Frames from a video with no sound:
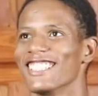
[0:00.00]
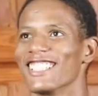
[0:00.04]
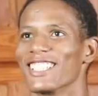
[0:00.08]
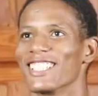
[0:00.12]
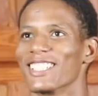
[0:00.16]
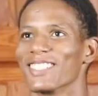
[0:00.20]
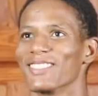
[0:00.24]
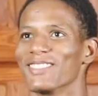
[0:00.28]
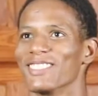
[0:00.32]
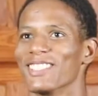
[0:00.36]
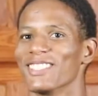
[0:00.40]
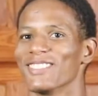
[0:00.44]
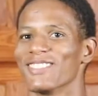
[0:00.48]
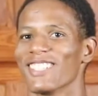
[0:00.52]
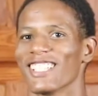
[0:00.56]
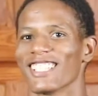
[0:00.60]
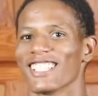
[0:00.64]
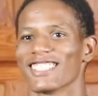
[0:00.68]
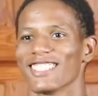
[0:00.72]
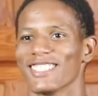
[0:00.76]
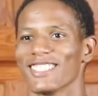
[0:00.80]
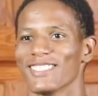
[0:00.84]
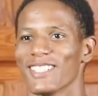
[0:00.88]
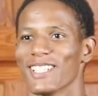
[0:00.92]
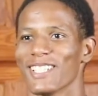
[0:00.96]
the urban
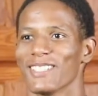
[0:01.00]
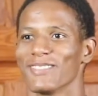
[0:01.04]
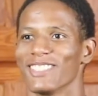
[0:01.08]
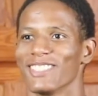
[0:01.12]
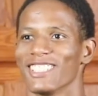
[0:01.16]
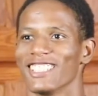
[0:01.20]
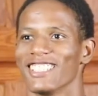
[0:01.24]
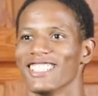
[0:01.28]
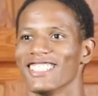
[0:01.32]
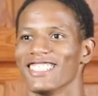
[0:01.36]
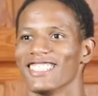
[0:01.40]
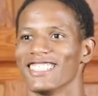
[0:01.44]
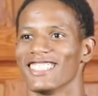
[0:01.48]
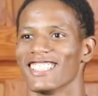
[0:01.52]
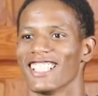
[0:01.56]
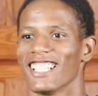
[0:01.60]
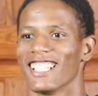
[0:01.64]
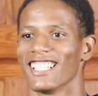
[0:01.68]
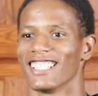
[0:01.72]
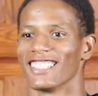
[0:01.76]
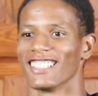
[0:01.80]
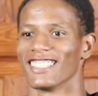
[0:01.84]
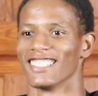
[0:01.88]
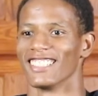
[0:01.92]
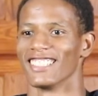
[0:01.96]
impact stuff I've been in,
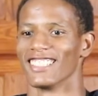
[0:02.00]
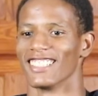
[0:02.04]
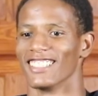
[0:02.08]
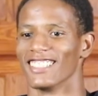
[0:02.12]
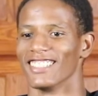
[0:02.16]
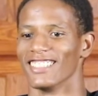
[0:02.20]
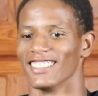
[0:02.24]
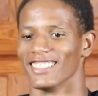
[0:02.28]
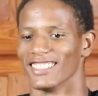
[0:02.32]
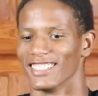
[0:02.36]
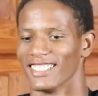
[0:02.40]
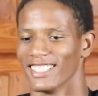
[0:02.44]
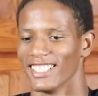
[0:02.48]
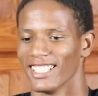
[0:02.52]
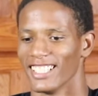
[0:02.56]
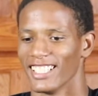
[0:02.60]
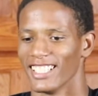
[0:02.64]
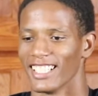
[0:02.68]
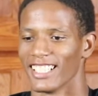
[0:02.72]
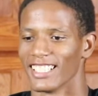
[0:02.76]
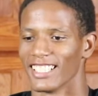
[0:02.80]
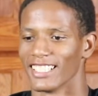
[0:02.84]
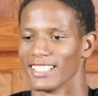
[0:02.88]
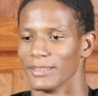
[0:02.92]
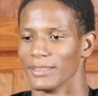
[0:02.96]
I did
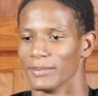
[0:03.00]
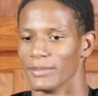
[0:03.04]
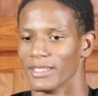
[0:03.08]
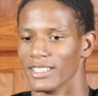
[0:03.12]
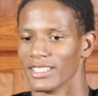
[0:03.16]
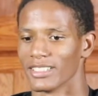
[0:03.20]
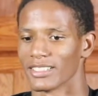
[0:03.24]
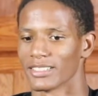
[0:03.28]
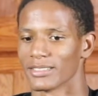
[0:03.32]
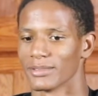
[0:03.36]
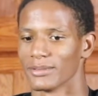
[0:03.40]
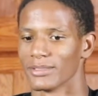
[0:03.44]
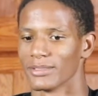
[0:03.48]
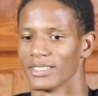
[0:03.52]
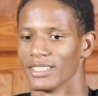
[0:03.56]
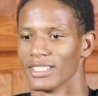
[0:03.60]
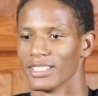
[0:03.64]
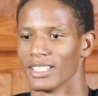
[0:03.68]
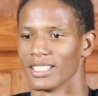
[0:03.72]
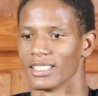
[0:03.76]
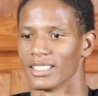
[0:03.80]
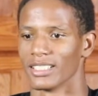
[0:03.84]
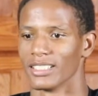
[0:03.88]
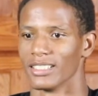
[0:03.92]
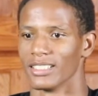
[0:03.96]
basketball,
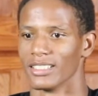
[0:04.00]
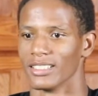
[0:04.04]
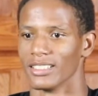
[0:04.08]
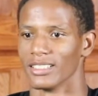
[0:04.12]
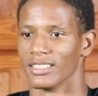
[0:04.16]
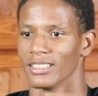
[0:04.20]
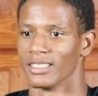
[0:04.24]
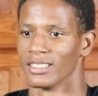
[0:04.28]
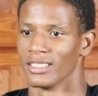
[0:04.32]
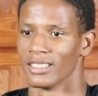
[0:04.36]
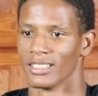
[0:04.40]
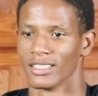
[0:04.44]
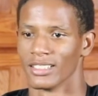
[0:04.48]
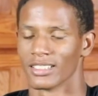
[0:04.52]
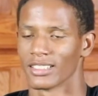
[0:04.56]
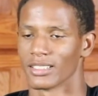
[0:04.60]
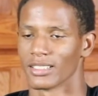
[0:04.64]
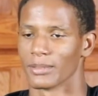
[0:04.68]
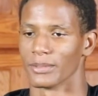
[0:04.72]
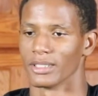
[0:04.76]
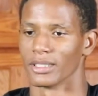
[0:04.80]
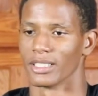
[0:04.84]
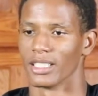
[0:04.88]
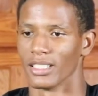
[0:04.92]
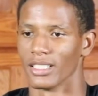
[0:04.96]
I did
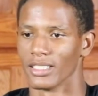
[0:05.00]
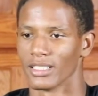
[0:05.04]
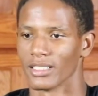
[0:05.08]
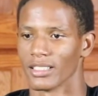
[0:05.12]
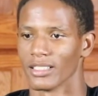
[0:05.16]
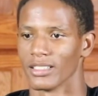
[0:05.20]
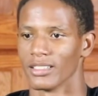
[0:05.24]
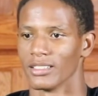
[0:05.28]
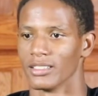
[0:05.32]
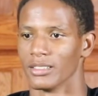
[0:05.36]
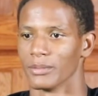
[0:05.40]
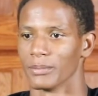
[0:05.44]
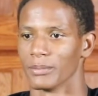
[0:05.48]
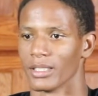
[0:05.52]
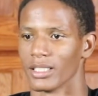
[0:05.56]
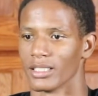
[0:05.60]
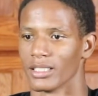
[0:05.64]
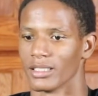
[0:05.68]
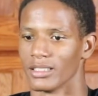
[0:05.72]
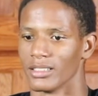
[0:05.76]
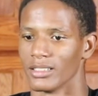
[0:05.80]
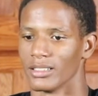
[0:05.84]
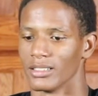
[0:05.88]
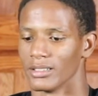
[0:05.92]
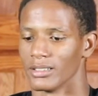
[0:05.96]
summer day camp, I
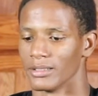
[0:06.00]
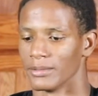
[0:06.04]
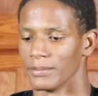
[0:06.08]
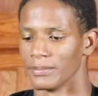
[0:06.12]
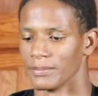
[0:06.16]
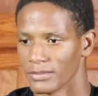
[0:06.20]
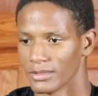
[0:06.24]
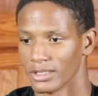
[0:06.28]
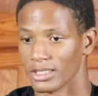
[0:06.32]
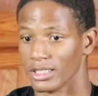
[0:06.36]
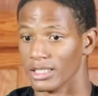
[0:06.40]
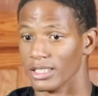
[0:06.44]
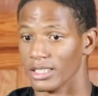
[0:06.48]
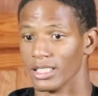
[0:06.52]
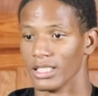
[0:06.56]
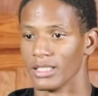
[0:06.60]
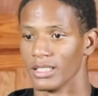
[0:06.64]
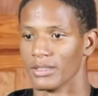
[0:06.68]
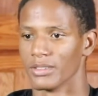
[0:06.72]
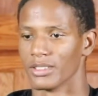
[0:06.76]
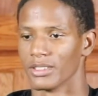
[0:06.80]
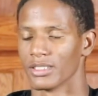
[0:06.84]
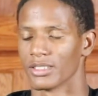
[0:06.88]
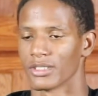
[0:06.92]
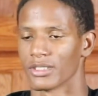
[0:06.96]
did
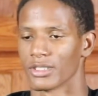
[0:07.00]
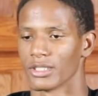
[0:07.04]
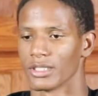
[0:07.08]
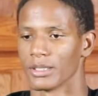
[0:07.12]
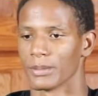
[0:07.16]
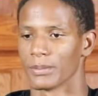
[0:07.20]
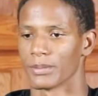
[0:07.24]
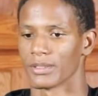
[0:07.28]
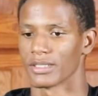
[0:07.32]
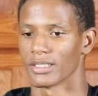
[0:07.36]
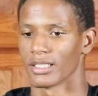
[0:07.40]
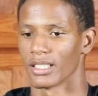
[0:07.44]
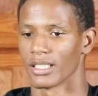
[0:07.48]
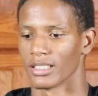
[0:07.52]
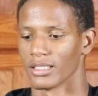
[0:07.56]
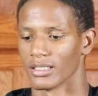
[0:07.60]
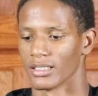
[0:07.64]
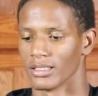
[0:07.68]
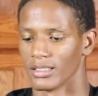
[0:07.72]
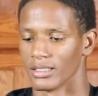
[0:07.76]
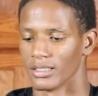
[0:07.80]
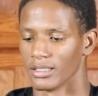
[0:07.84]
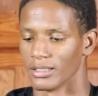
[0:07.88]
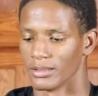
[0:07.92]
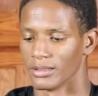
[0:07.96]
Geneva trips, I
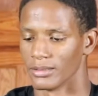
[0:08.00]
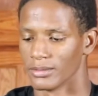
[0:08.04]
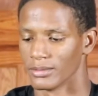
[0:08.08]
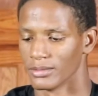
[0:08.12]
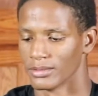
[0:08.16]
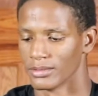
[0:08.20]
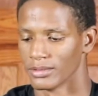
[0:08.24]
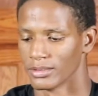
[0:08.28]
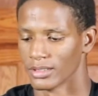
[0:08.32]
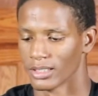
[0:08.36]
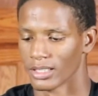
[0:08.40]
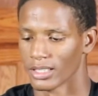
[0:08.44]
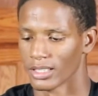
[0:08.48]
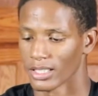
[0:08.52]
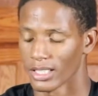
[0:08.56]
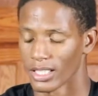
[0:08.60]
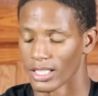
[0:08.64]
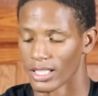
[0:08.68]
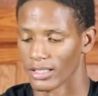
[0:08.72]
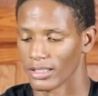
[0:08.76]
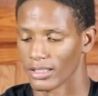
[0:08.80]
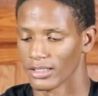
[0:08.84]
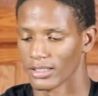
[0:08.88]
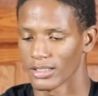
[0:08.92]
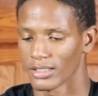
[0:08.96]
did
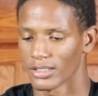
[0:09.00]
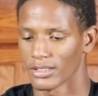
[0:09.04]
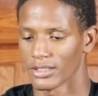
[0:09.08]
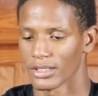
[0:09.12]
college